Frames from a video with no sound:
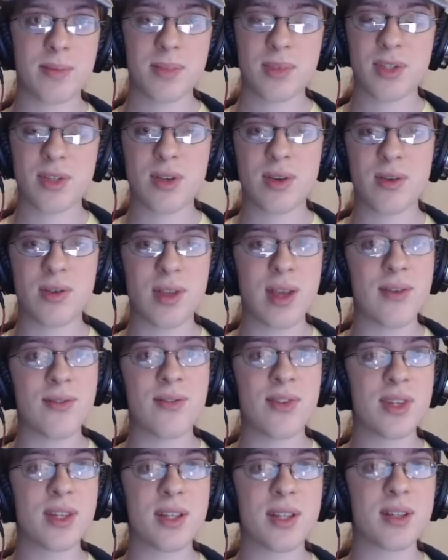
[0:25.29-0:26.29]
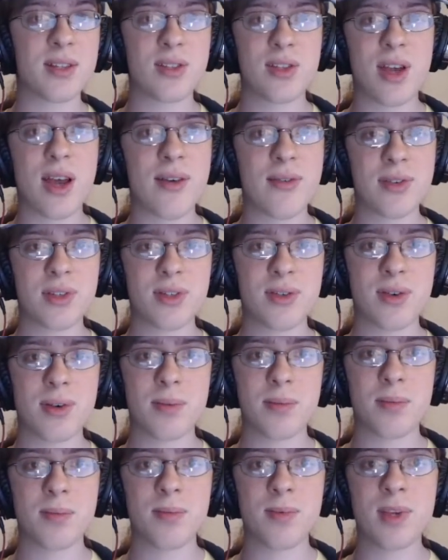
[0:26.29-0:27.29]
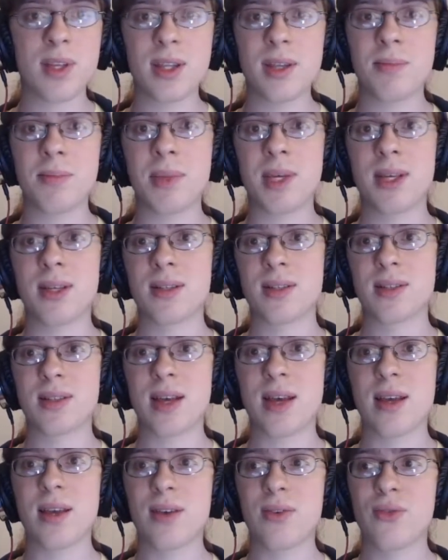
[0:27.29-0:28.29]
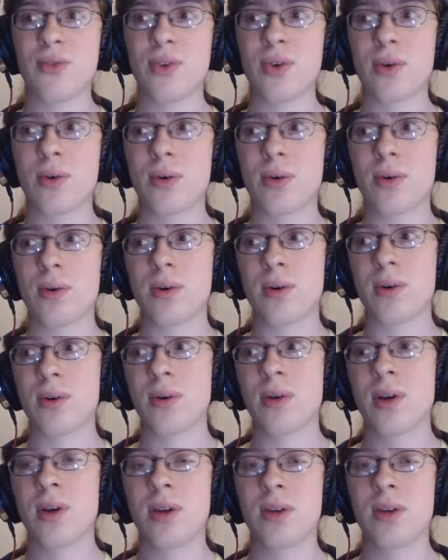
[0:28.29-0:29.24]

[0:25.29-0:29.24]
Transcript: So that vanilla JavaScript really means that if you're